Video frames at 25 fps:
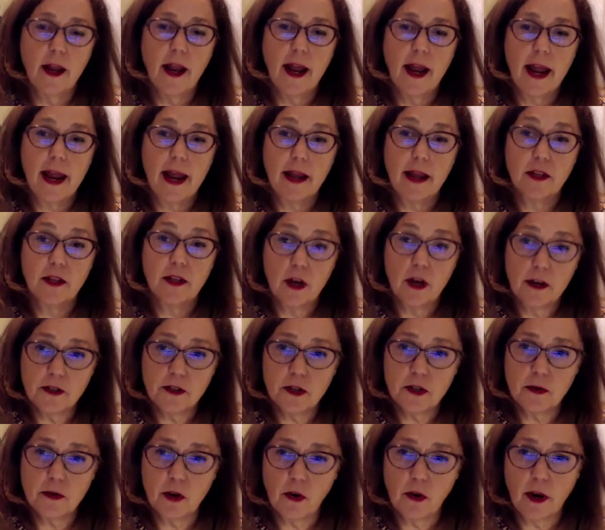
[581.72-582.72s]
It's
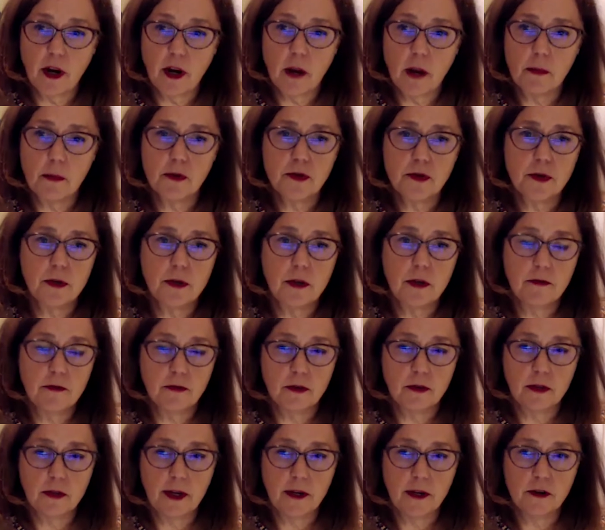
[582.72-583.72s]
also a great opportunity
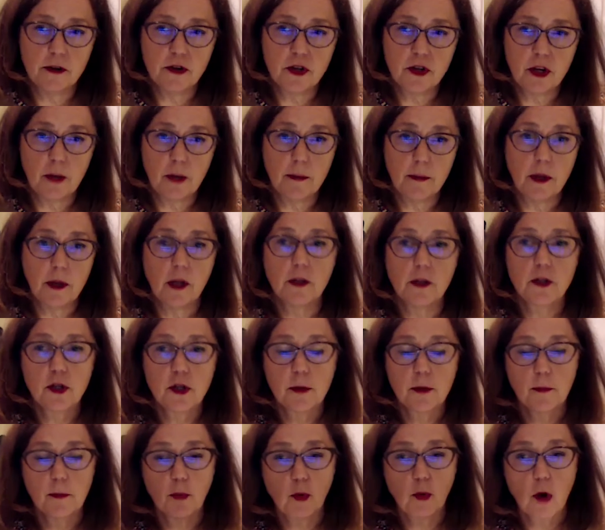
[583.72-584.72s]
for leadership
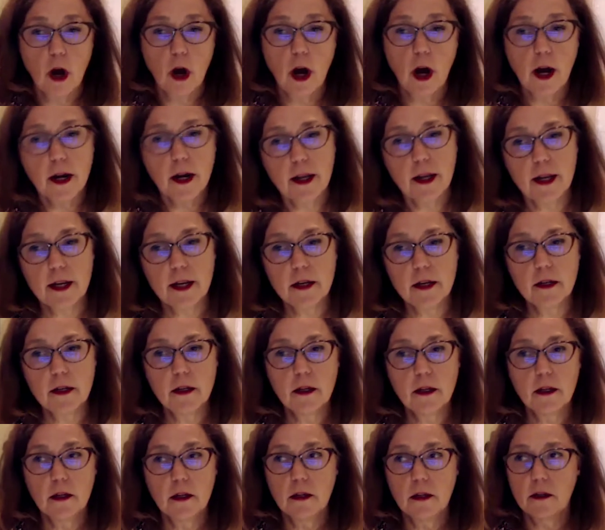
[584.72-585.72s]
to broaden